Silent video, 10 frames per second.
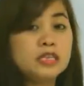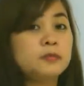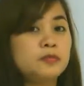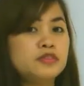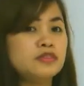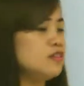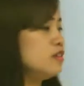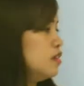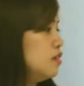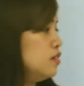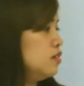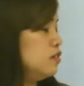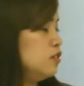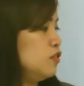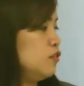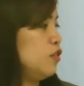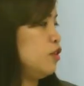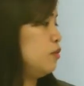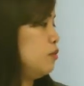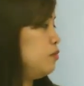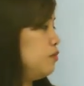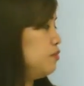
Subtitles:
tips for you.